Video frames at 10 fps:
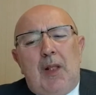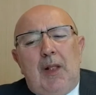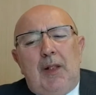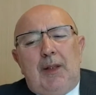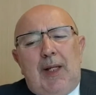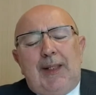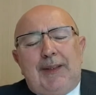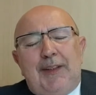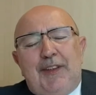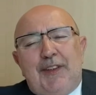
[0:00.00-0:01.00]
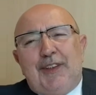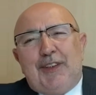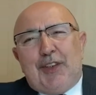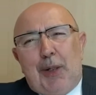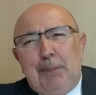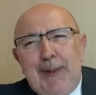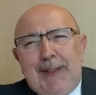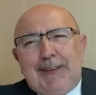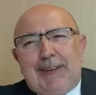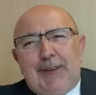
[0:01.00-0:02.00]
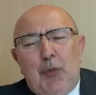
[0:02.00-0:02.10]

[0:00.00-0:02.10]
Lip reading: that there are topics